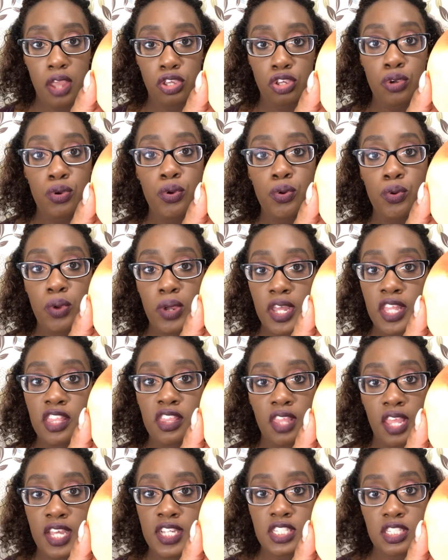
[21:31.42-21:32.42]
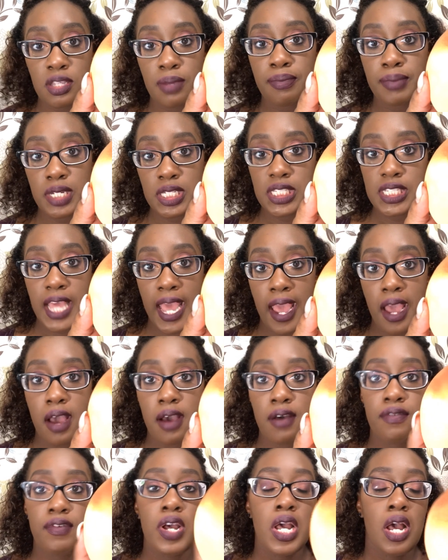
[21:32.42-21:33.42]
It's a
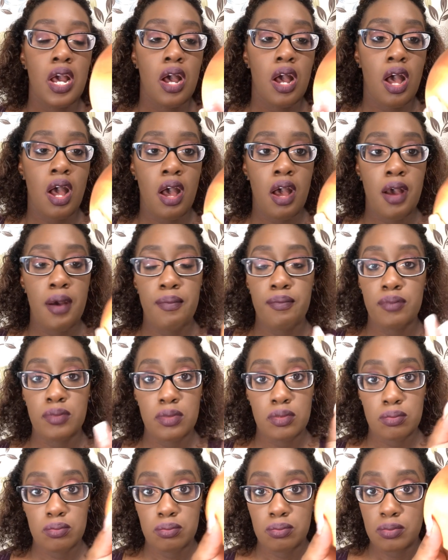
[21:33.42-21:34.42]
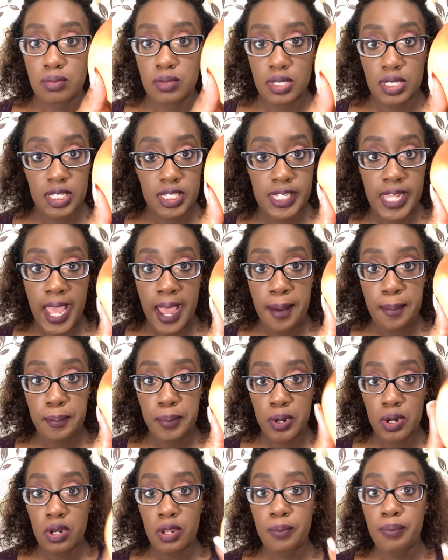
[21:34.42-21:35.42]
must-have. Damp
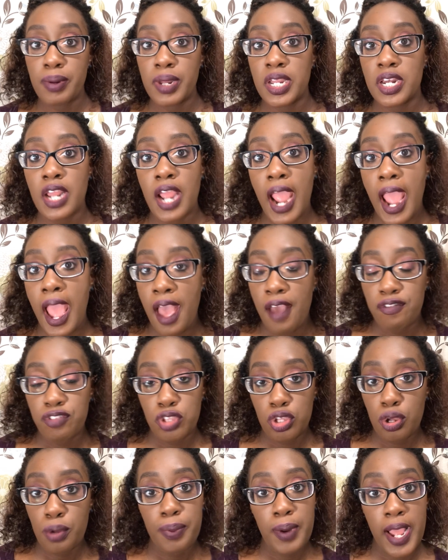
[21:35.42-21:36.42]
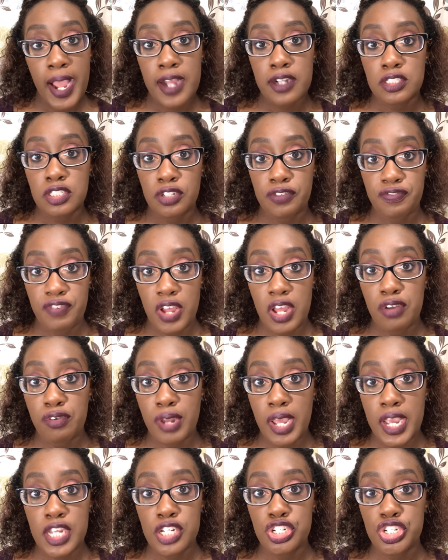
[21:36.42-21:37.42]
beauty blender, after you apply out your
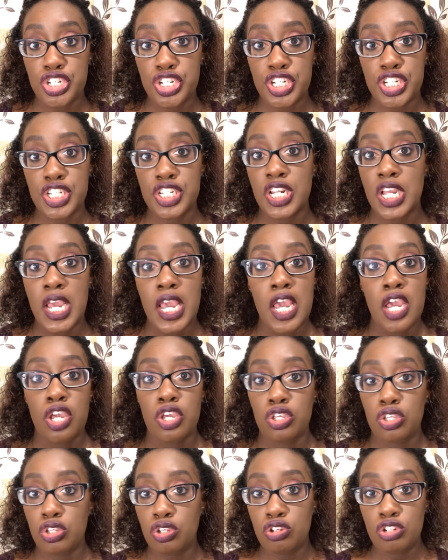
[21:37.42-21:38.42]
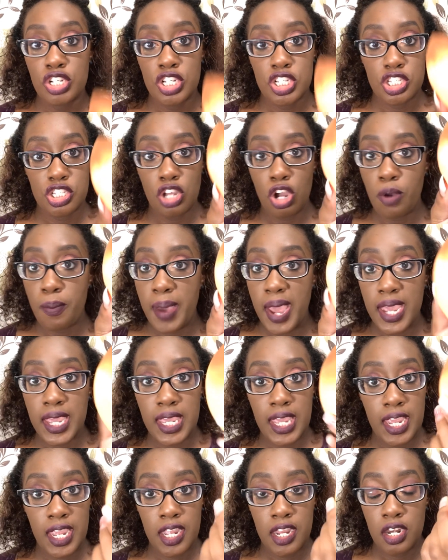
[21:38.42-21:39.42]
foundation, you just go
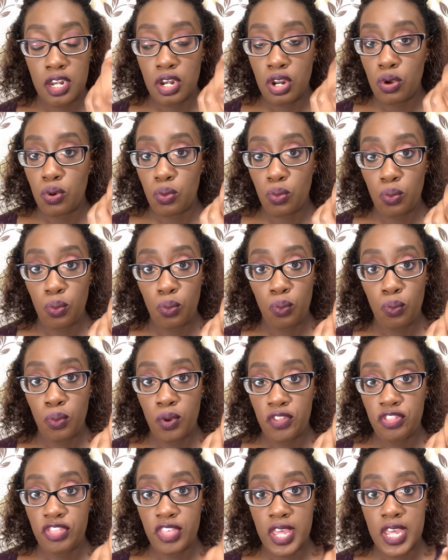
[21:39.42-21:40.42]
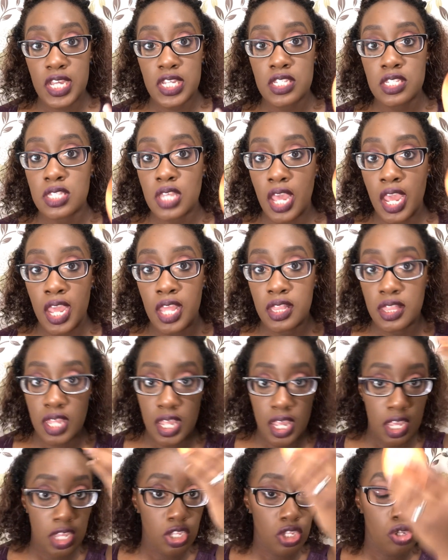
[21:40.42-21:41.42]
back in with this, and
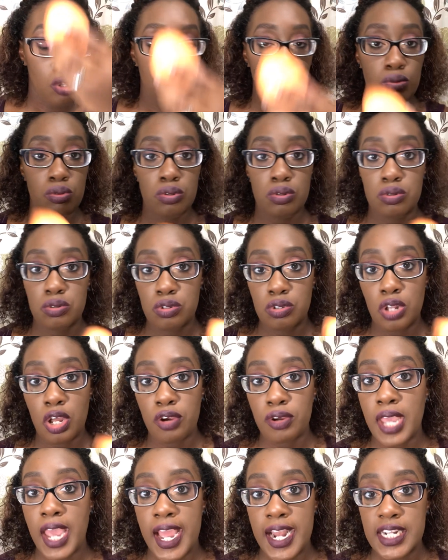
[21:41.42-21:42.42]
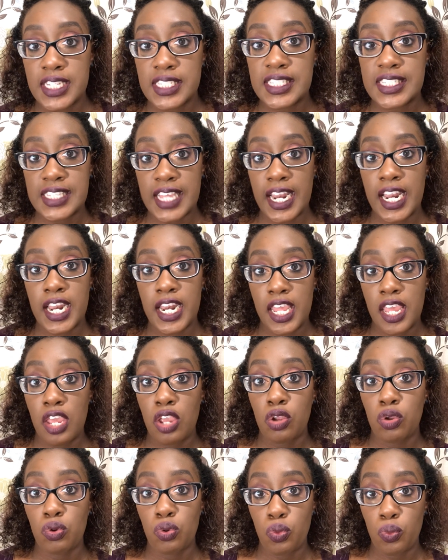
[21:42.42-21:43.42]
then you kind of set it
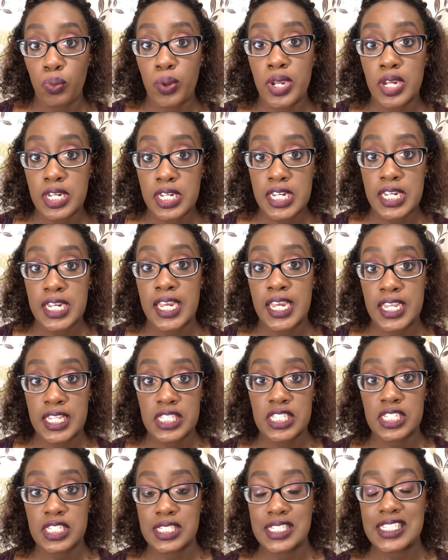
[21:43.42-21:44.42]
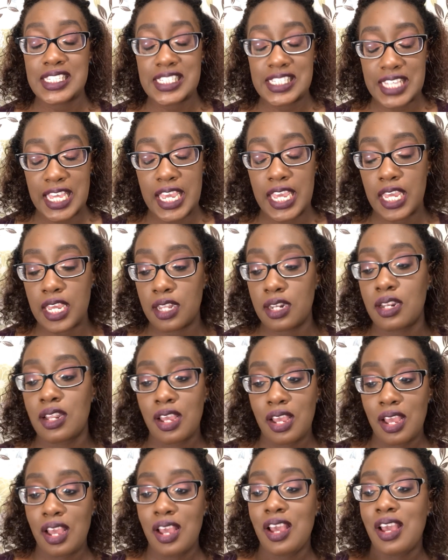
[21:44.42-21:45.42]
in real good into the skin.
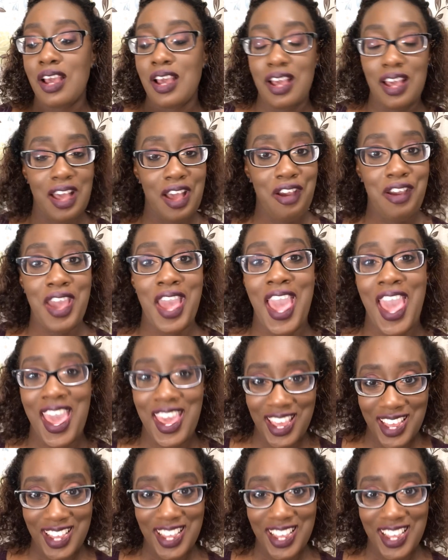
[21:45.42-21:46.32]
Okay,